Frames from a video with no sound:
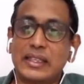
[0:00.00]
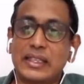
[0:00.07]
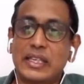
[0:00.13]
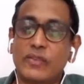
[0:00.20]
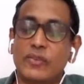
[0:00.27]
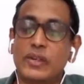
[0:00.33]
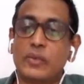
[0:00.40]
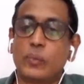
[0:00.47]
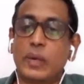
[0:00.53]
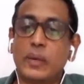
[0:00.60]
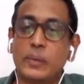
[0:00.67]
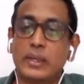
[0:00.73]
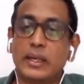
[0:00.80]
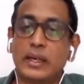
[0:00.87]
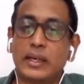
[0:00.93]
given
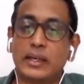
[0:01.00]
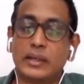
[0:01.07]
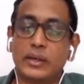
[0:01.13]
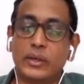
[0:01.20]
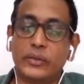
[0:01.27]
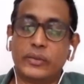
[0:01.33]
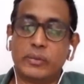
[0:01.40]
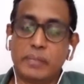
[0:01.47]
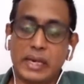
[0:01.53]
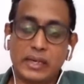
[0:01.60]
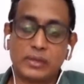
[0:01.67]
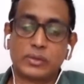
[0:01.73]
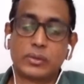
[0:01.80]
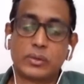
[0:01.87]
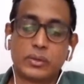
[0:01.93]
where we are on the
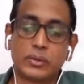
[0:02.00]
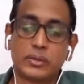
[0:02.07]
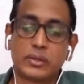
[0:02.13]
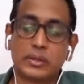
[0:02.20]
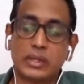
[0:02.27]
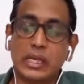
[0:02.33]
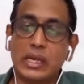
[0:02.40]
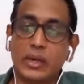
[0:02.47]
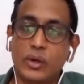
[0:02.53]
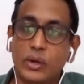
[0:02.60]
macros,